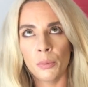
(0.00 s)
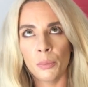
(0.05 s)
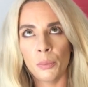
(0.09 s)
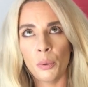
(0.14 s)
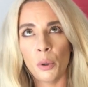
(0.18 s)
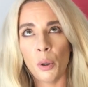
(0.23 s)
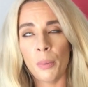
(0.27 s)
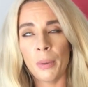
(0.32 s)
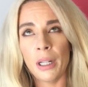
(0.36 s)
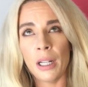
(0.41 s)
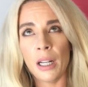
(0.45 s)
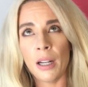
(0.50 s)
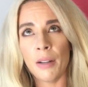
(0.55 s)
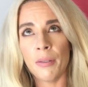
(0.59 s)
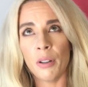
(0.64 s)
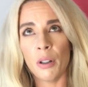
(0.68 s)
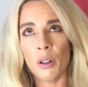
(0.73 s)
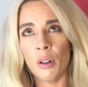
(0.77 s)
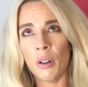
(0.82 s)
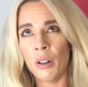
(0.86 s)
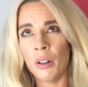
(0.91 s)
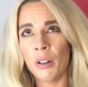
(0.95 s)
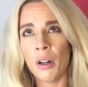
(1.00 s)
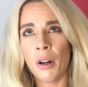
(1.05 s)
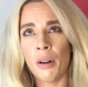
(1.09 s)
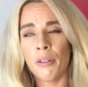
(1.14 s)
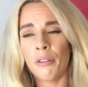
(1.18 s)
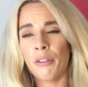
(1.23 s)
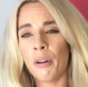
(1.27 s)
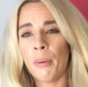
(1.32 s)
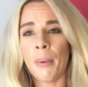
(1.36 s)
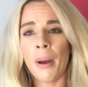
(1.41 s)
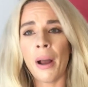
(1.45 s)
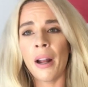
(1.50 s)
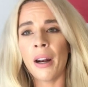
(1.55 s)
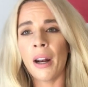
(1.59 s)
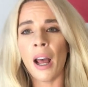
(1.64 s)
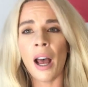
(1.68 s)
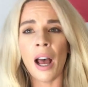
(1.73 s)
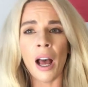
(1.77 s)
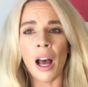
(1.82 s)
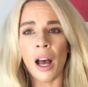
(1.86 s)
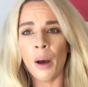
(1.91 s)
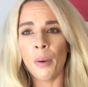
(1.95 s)
probably leave it on for about an
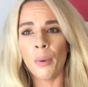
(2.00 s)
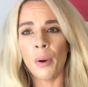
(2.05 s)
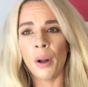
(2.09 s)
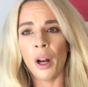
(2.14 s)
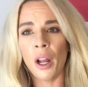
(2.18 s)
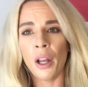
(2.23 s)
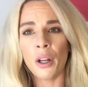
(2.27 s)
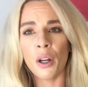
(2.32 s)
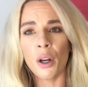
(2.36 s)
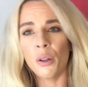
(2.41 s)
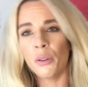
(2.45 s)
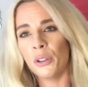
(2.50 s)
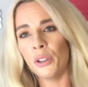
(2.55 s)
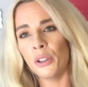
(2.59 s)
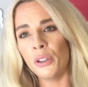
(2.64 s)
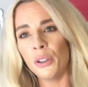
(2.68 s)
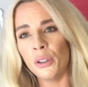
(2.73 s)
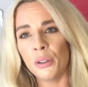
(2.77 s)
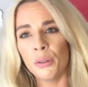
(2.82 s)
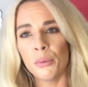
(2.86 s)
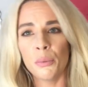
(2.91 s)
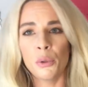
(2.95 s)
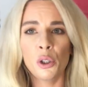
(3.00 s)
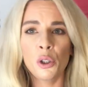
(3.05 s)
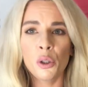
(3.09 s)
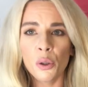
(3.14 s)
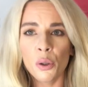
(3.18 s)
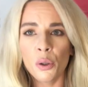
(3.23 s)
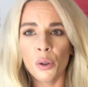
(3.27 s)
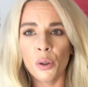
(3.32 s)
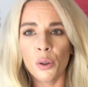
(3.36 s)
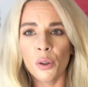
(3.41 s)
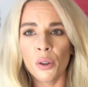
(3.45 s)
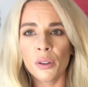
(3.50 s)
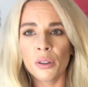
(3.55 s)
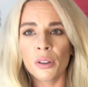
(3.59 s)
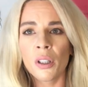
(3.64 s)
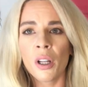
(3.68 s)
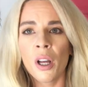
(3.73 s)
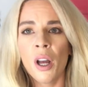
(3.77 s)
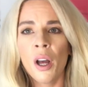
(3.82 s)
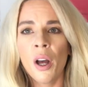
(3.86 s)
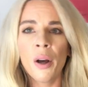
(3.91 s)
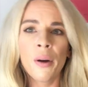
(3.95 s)
hour. Like, I'll just do some chores,
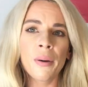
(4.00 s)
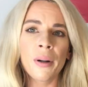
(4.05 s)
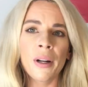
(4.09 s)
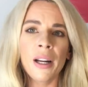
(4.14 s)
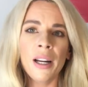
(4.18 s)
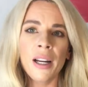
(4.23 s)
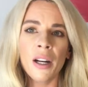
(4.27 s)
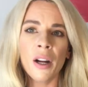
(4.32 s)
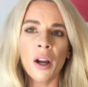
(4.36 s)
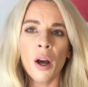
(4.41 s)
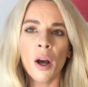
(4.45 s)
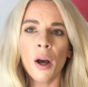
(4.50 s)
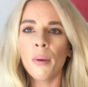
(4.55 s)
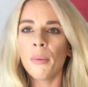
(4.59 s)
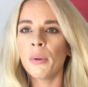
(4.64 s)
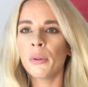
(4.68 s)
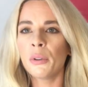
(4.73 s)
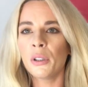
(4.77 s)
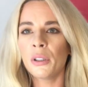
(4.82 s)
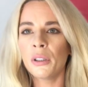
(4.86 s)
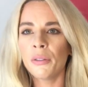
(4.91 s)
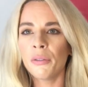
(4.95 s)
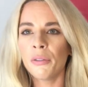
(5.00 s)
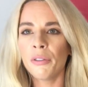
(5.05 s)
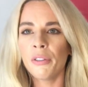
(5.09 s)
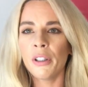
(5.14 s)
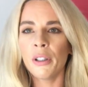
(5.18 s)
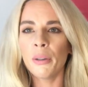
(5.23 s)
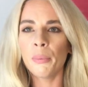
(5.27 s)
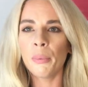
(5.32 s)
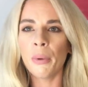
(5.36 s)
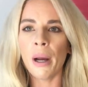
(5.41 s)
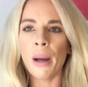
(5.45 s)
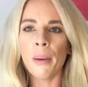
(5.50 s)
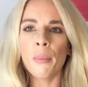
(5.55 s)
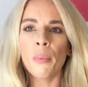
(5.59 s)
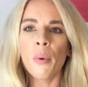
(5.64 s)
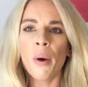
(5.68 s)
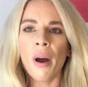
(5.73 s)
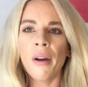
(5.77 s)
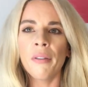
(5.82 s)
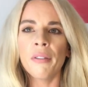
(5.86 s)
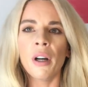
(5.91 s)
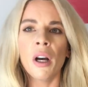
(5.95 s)
I'll clean up, I'll do some food prep,
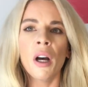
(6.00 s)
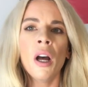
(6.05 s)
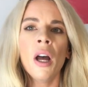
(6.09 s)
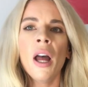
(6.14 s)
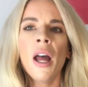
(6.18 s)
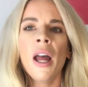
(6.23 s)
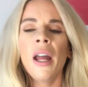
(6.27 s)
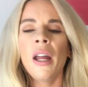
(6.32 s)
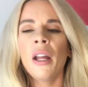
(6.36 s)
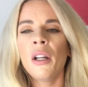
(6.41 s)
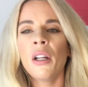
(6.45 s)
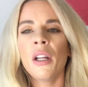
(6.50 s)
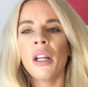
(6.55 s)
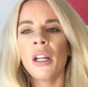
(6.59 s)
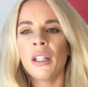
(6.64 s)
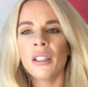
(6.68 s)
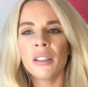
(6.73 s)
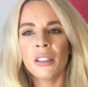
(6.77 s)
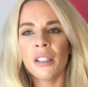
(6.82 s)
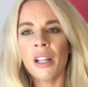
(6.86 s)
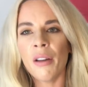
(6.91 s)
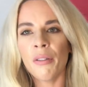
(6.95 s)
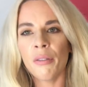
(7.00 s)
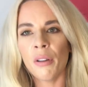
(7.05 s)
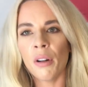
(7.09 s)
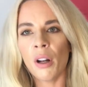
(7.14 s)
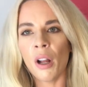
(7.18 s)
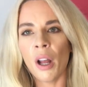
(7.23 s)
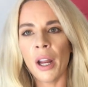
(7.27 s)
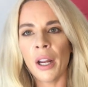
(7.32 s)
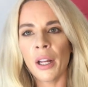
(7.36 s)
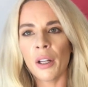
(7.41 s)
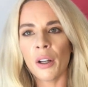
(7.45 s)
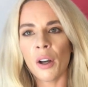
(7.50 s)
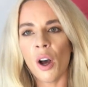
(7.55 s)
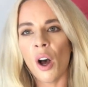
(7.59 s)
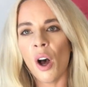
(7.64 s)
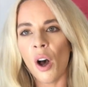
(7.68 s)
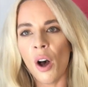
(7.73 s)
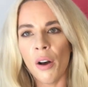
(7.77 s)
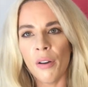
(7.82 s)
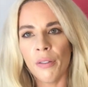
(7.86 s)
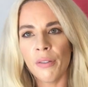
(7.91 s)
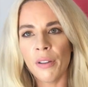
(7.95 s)
whatever. It's never like
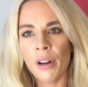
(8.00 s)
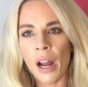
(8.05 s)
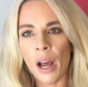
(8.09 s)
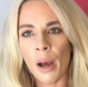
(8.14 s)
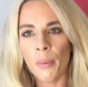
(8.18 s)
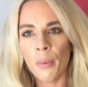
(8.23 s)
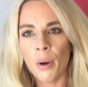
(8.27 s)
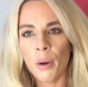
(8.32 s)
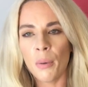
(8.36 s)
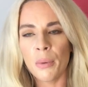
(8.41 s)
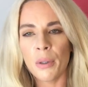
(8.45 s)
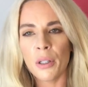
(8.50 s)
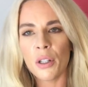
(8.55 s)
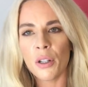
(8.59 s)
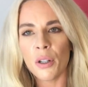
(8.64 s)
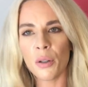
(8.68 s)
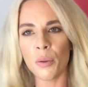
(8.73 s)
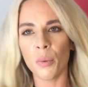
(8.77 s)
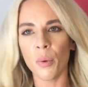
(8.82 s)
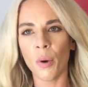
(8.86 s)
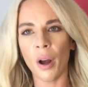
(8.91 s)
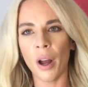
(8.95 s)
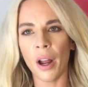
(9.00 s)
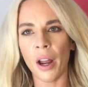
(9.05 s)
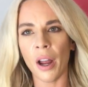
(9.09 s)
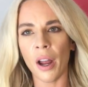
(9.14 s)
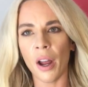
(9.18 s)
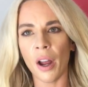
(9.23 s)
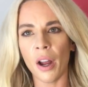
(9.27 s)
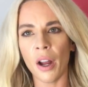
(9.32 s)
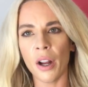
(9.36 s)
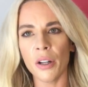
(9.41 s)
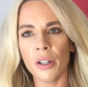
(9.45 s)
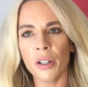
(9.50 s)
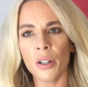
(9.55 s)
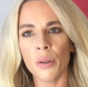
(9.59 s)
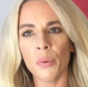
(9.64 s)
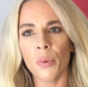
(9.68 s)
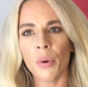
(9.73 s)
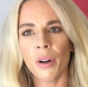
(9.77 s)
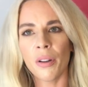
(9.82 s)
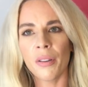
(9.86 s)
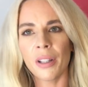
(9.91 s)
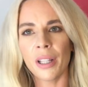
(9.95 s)
half an hour, which is what I heard
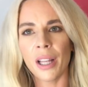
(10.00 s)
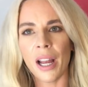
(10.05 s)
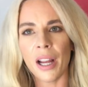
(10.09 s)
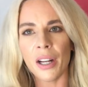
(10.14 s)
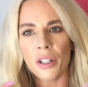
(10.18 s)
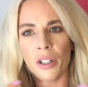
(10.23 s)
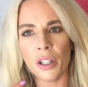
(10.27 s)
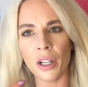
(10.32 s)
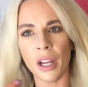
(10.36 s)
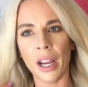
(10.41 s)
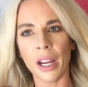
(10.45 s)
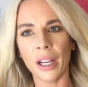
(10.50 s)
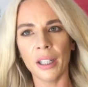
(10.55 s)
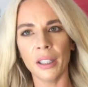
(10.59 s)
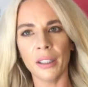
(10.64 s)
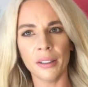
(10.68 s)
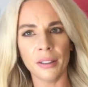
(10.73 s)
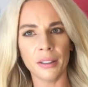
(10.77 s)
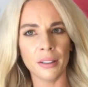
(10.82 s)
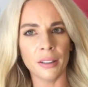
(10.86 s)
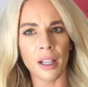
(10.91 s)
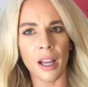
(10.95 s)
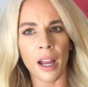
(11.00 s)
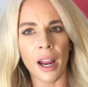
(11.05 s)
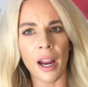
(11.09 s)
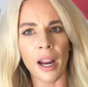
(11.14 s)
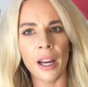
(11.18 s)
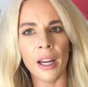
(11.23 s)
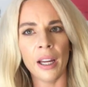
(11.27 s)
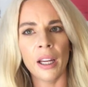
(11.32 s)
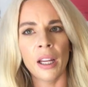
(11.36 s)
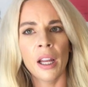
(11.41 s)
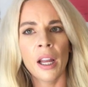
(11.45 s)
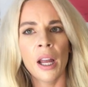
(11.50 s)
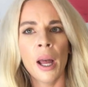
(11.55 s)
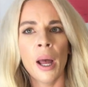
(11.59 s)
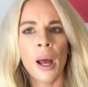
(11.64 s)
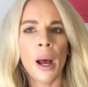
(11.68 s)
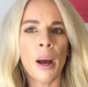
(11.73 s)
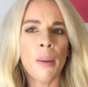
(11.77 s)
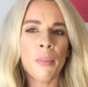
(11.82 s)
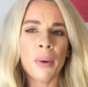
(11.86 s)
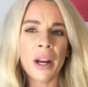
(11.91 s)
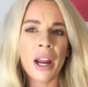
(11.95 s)
one of the educators say.
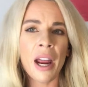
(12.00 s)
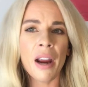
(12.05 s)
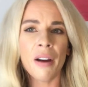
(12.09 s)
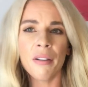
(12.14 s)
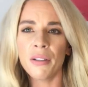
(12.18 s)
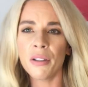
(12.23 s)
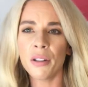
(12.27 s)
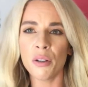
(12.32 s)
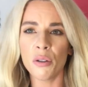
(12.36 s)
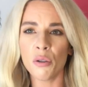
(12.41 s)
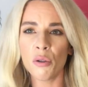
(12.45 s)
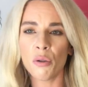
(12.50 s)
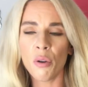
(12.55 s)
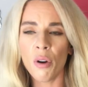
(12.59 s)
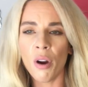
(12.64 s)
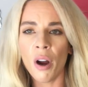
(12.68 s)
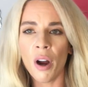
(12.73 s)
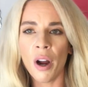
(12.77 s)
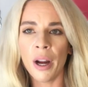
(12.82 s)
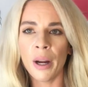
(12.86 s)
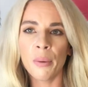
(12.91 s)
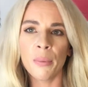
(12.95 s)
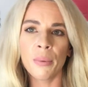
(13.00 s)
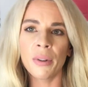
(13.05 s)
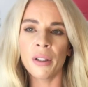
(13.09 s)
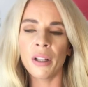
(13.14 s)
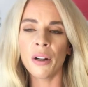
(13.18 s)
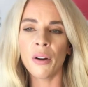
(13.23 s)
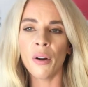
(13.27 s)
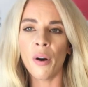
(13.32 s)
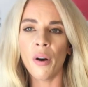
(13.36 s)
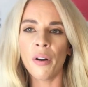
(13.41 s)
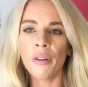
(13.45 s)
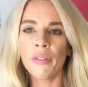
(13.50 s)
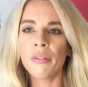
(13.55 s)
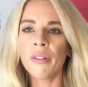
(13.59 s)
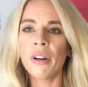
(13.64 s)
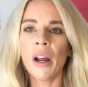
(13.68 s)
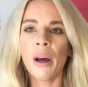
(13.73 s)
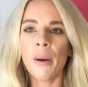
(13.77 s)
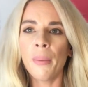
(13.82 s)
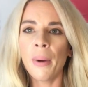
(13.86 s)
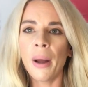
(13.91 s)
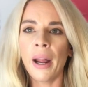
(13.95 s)
And my hair isn't dry within half
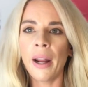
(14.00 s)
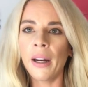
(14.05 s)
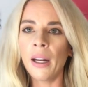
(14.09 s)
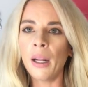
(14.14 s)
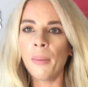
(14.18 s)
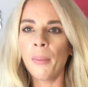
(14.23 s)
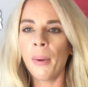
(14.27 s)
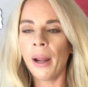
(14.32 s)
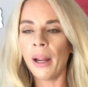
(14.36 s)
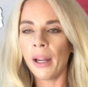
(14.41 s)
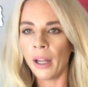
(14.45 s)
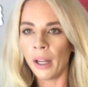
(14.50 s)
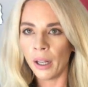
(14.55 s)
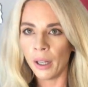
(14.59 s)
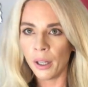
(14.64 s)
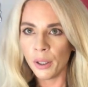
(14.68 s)
an hour anyway.